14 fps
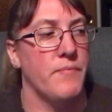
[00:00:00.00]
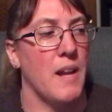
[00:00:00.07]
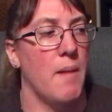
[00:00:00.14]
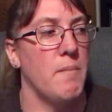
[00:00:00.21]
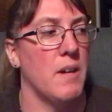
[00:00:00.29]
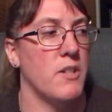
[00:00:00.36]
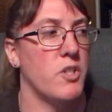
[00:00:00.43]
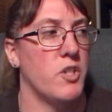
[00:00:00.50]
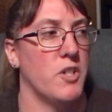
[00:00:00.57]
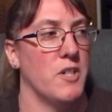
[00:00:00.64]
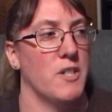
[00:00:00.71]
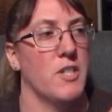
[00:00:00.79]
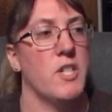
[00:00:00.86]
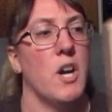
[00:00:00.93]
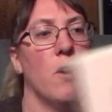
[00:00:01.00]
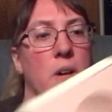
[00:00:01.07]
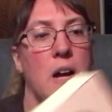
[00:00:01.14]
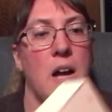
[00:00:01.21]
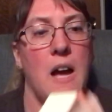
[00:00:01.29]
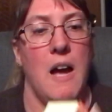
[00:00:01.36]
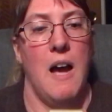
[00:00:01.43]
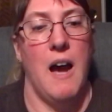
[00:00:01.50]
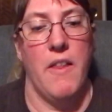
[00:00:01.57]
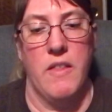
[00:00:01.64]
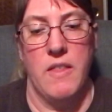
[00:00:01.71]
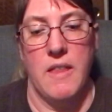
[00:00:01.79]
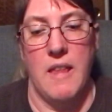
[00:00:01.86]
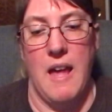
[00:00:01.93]
I'm not sure. So
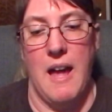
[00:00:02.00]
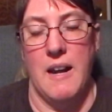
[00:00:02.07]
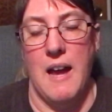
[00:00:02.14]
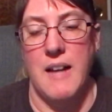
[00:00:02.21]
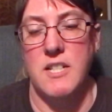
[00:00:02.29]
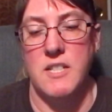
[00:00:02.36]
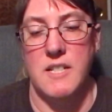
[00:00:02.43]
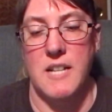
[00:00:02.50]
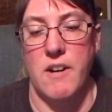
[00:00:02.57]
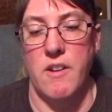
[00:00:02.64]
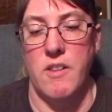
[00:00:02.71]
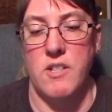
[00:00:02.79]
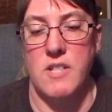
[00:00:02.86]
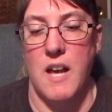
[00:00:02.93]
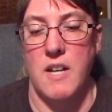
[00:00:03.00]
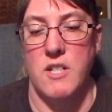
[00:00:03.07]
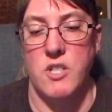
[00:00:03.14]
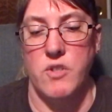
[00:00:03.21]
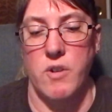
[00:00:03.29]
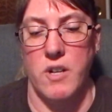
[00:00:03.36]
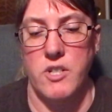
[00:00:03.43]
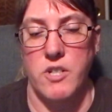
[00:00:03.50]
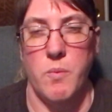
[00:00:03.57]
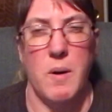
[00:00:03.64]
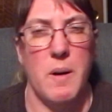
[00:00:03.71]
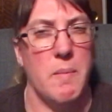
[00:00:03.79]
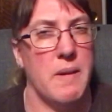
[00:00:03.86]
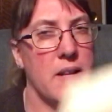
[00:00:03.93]
other than that, I just hear this kind of structured
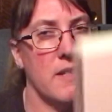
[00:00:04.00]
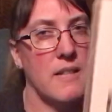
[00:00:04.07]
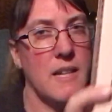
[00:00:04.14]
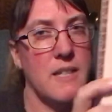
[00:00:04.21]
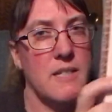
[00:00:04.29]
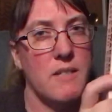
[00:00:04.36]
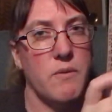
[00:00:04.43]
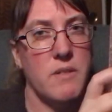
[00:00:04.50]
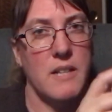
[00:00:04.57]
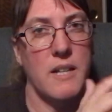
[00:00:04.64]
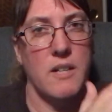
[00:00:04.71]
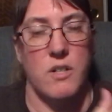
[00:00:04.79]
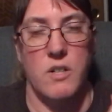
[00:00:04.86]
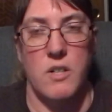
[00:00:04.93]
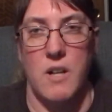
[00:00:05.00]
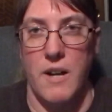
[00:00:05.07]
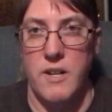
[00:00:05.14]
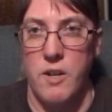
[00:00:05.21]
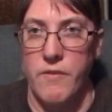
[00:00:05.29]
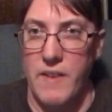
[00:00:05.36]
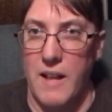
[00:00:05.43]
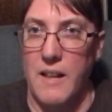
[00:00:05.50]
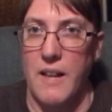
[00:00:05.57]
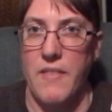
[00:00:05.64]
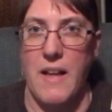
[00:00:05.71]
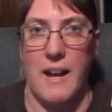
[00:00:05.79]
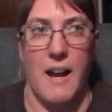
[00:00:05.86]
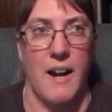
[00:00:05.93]
weird, because I guess it was like a novella
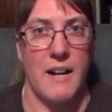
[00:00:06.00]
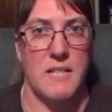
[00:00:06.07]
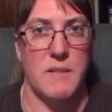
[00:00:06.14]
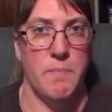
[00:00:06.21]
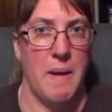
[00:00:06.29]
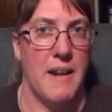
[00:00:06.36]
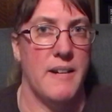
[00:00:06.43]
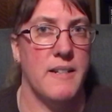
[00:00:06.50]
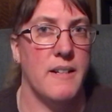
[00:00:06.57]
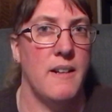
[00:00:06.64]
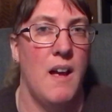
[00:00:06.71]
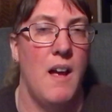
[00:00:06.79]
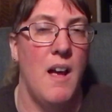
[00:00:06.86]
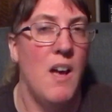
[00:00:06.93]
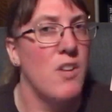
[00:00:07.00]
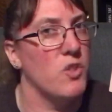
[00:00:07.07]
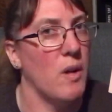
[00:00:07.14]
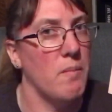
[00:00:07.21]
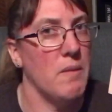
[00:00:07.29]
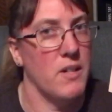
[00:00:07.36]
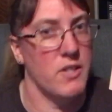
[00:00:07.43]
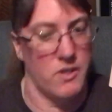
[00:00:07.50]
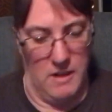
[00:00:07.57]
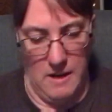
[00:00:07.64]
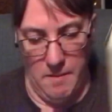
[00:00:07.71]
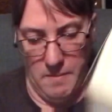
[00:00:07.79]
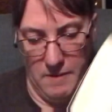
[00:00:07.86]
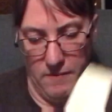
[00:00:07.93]
that got expanded, so I'm not sure how
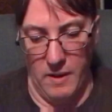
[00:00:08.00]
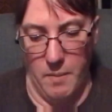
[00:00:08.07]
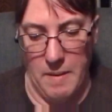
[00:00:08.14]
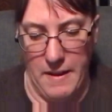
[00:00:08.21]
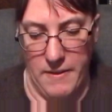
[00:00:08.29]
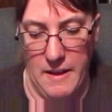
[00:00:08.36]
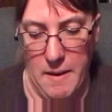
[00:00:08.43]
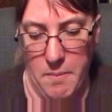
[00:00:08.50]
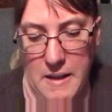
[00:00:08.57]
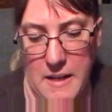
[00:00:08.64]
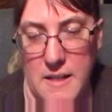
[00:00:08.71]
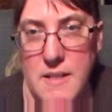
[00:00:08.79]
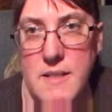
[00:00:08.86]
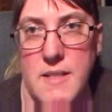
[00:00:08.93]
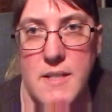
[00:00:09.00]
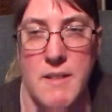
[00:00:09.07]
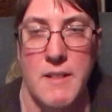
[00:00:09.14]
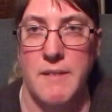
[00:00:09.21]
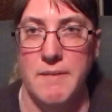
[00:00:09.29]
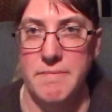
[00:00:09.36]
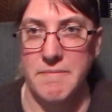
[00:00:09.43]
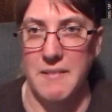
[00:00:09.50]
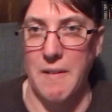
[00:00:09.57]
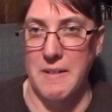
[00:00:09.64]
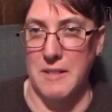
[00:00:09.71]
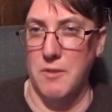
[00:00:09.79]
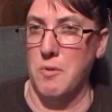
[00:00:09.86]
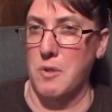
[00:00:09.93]
I'm gonna feel about that, because I
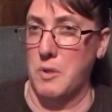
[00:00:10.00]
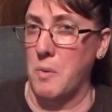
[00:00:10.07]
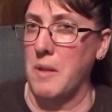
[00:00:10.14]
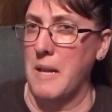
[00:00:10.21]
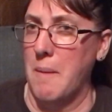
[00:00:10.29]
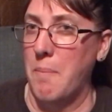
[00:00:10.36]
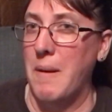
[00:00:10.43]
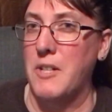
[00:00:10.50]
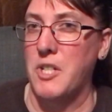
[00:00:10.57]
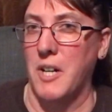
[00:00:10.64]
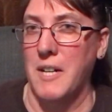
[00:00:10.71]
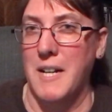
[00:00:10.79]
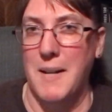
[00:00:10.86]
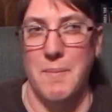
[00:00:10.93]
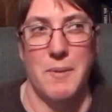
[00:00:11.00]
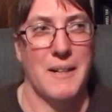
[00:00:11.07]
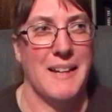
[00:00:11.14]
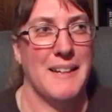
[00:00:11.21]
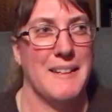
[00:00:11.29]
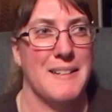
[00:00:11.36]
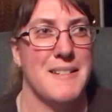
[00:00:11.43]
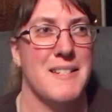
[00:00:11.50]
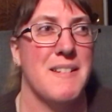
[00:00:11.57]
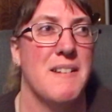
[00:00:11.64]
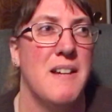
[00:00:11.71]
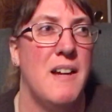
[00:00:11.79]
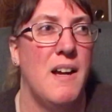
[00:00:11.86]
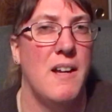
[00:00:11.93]
mean, it's really a big chunky book, and it's
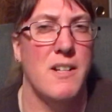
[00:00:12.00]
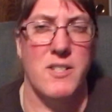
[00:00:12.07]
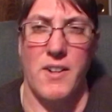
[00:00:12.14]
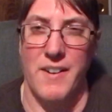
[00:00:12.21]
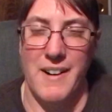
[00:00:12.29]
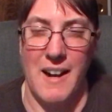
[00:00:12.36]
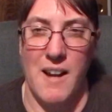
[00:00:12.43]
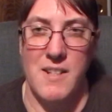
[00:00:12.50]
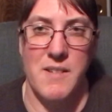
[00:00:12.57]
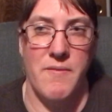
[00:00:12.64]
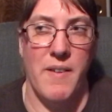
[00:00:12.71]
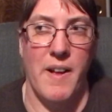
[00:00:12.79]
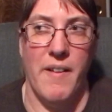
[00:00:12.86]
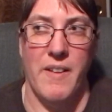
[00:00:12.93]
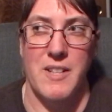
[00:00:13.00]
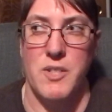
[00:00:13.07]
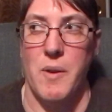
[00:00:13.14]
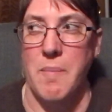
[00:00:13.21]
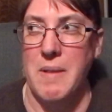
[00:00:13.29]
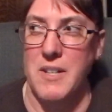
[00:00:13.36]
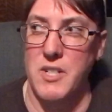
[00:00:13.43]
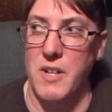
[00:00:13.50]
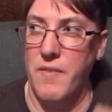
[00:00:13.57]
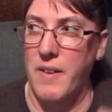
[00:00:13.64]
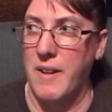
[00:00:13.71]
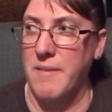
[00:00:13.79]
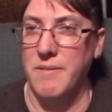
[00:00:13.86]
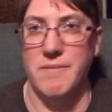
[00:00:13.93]
started out as a novella, so I'm not sure
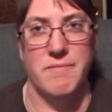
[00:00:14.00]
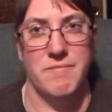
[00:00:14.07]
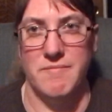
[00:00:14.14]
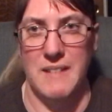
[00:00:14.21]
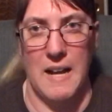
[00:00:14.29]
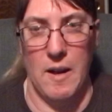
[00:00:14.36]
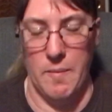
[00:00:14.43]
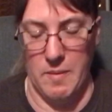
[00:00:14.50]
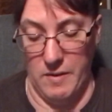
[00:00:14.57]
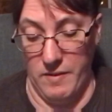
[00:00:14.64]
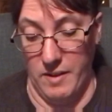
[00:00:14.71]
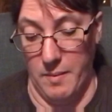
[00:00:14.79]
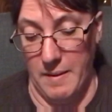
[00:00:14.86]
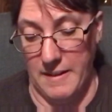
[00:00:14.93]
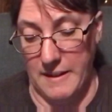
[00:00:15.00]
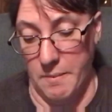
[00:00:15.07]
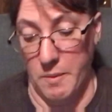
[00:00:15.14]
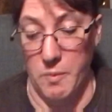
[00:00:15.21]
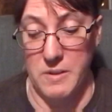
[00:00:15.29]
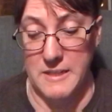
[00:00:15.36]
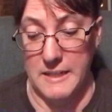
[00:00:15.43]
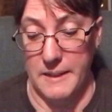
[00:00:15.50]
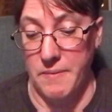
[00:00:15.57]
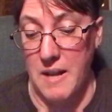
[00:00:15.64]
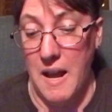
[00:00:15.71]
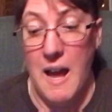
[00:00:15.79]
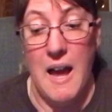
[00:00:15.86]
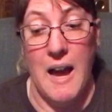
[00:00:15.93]
how I'm going to feel about that, but we'll see.
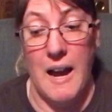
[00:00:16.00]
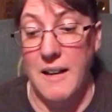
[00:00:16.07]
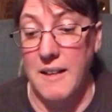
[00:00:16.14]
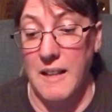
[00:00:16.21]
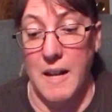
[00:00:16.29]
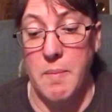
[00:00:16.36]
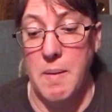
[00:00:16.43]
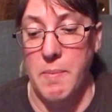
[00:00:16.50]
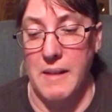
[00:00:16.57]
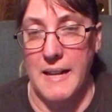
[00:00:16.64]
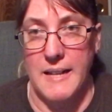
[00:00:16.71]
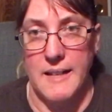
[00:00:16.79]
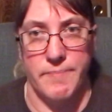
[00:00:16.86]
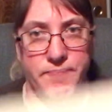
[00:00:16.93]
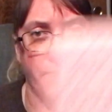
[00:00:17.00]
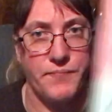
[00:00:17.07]
A lot of people like it.